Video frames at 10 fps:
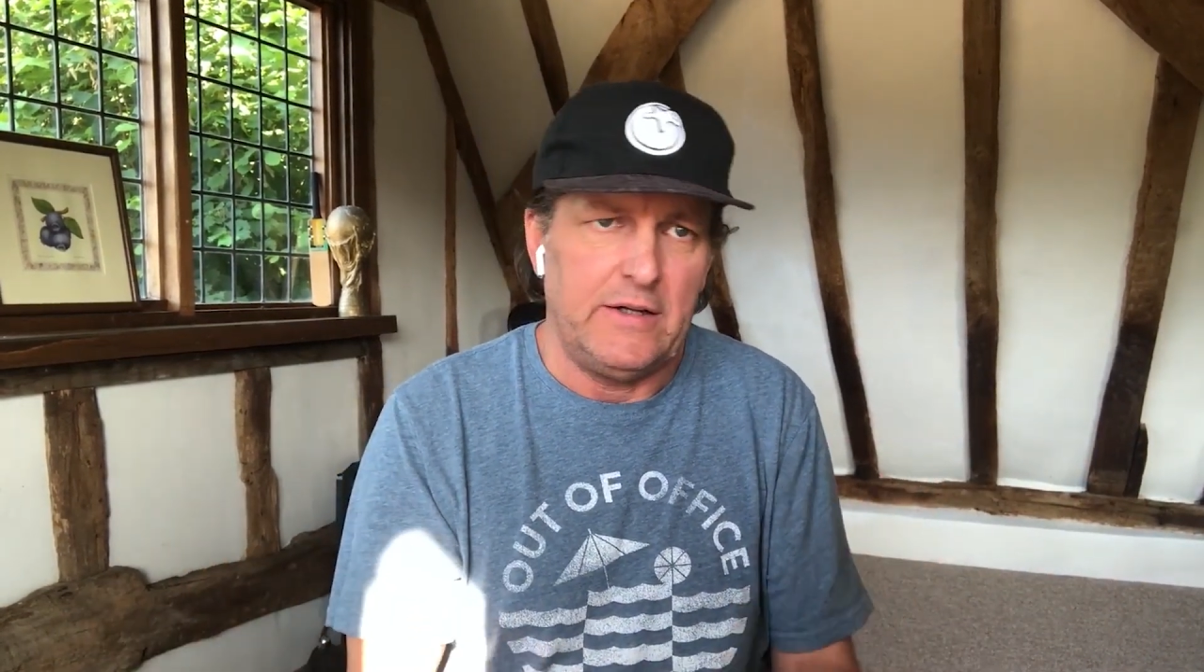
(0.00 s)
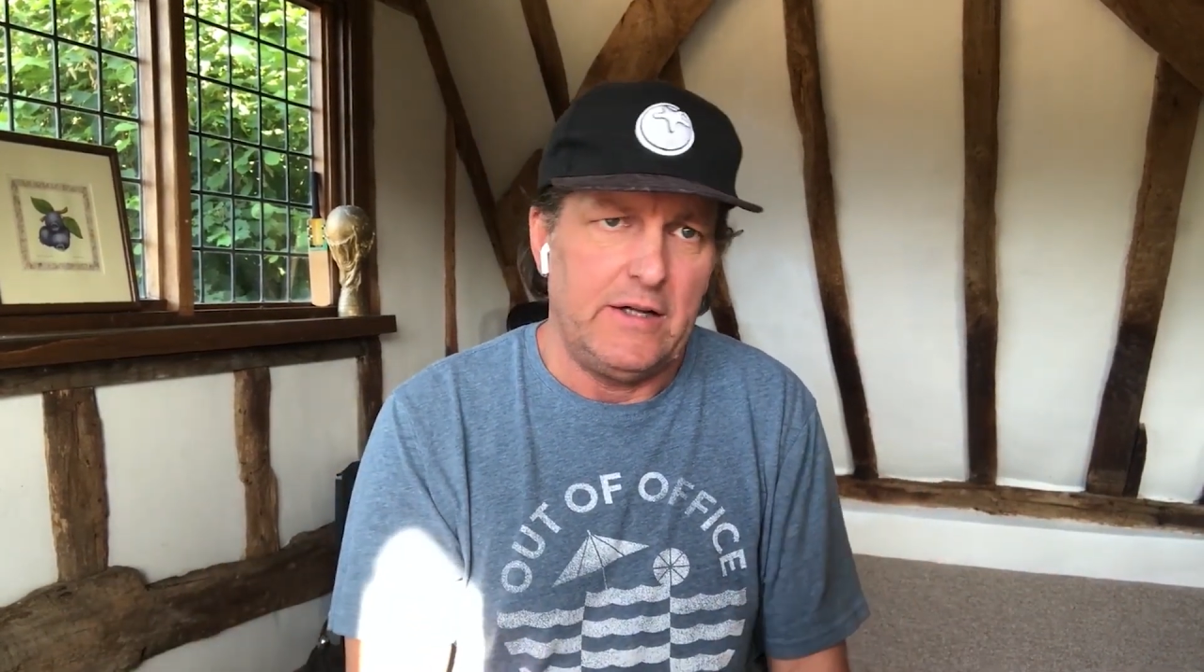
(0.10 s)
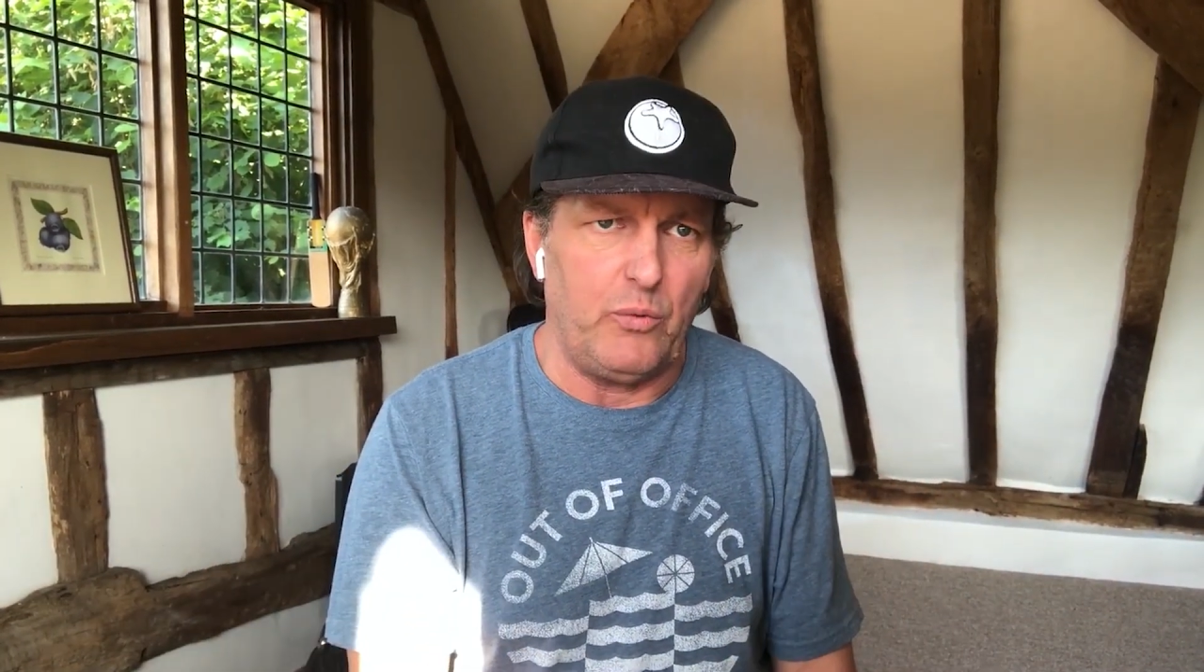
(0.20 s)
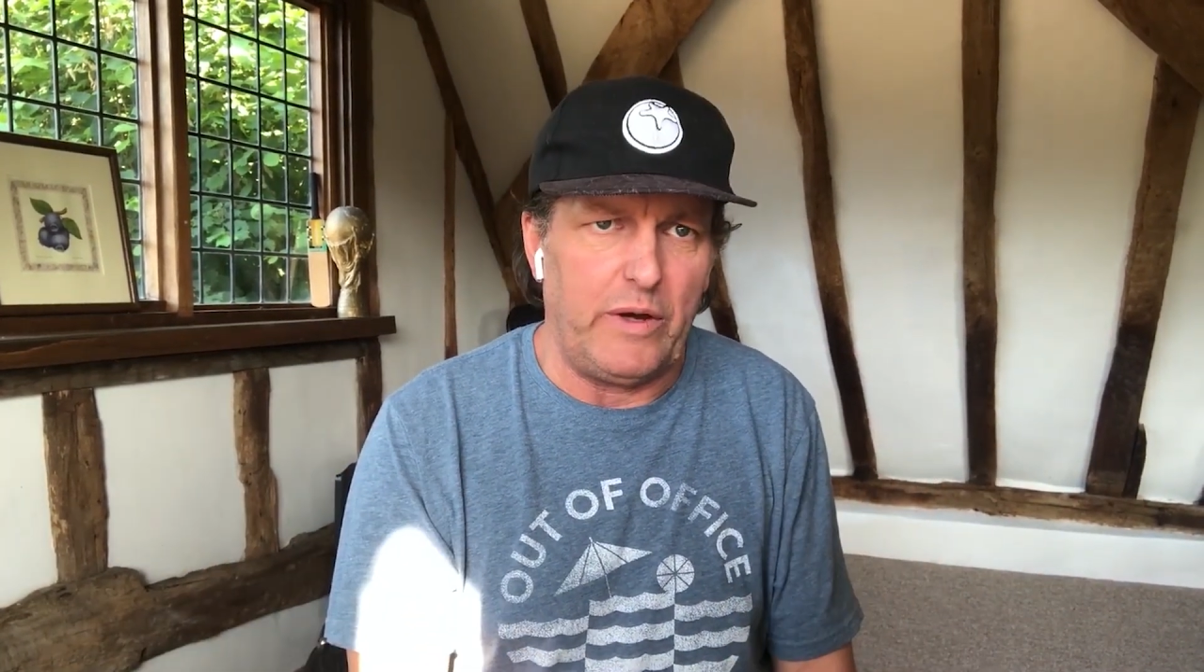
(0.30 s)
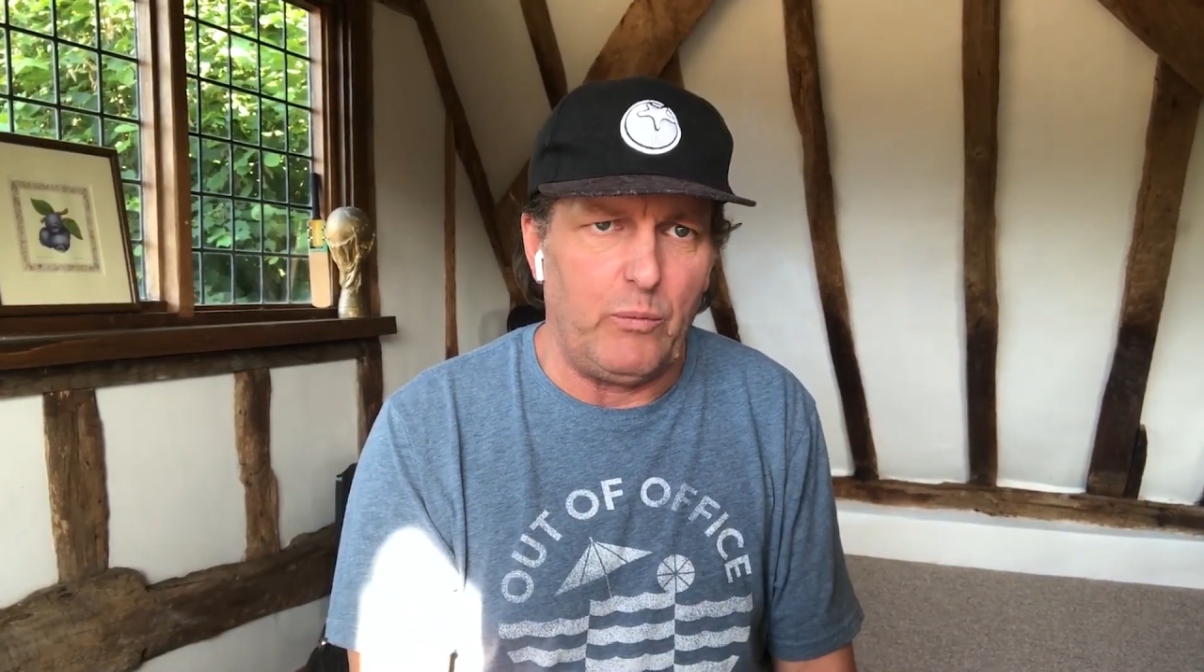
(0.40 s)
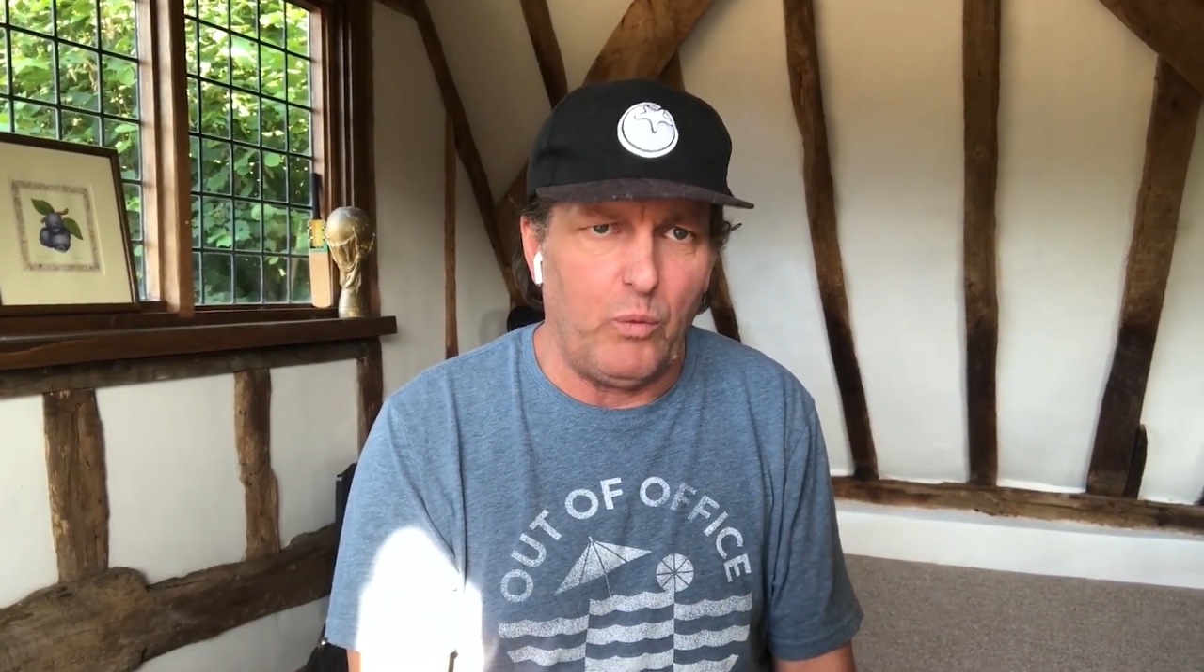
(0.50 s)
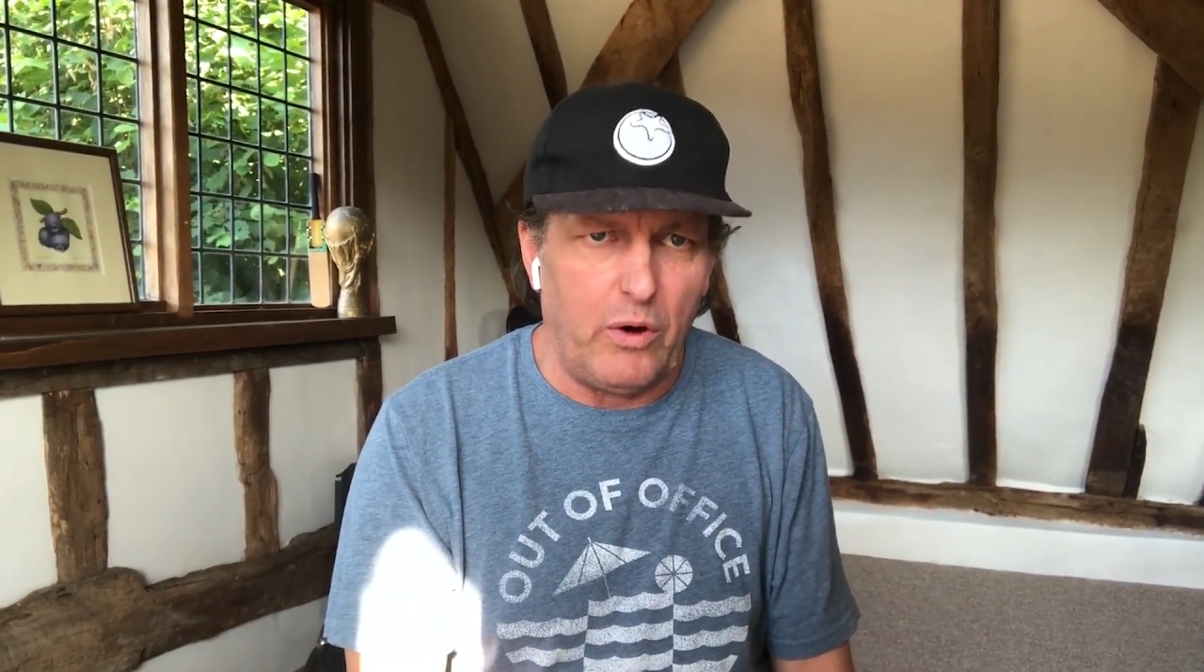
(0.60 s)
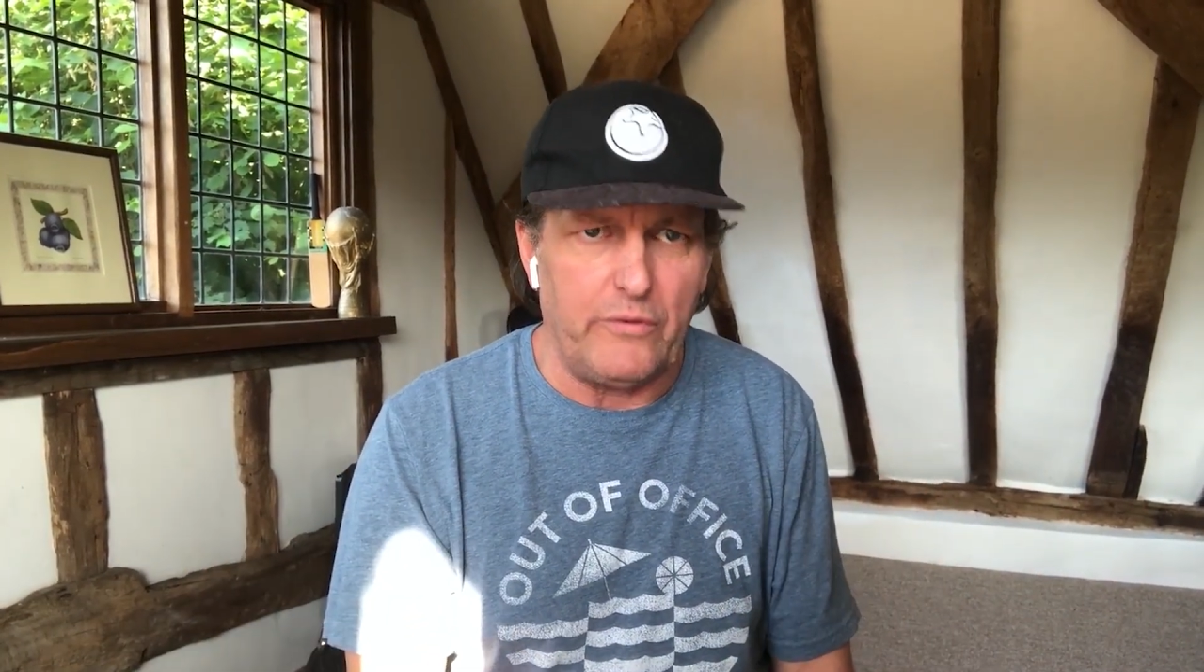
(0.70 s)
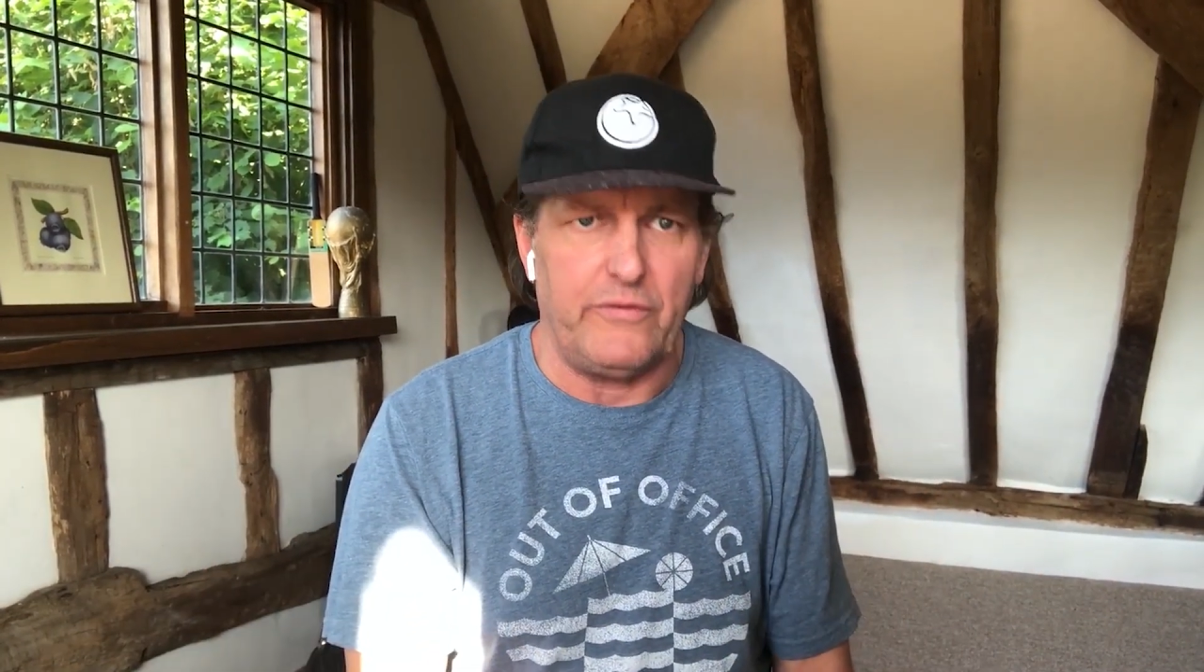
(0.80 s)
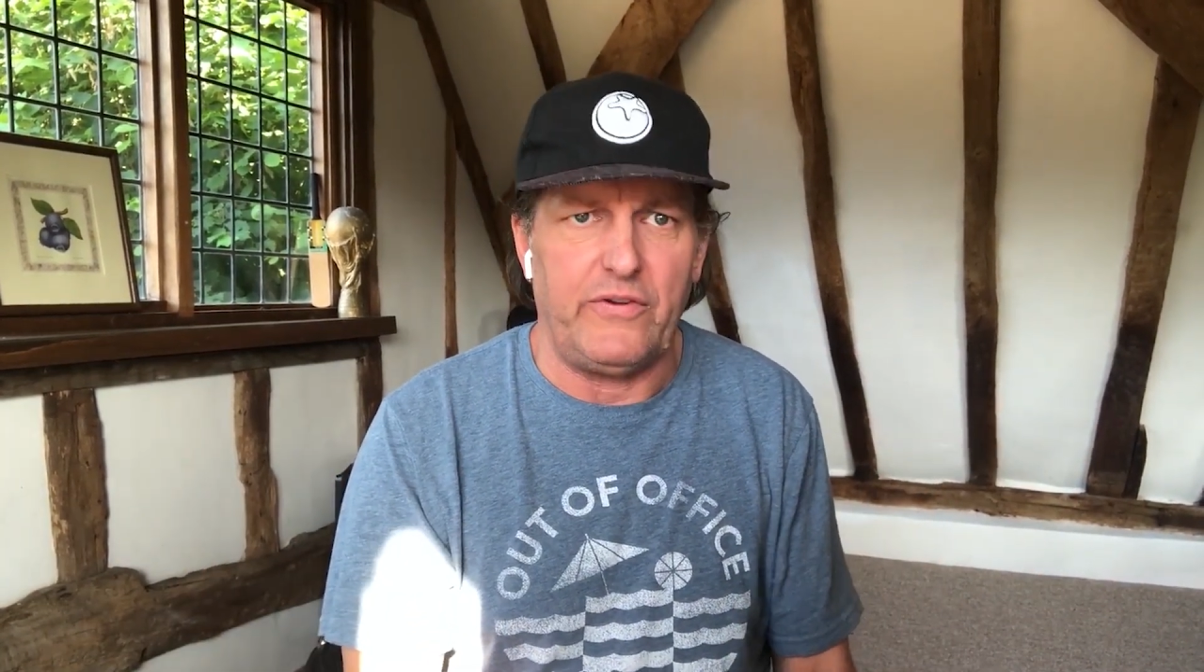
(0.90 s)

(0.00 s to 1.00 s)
We want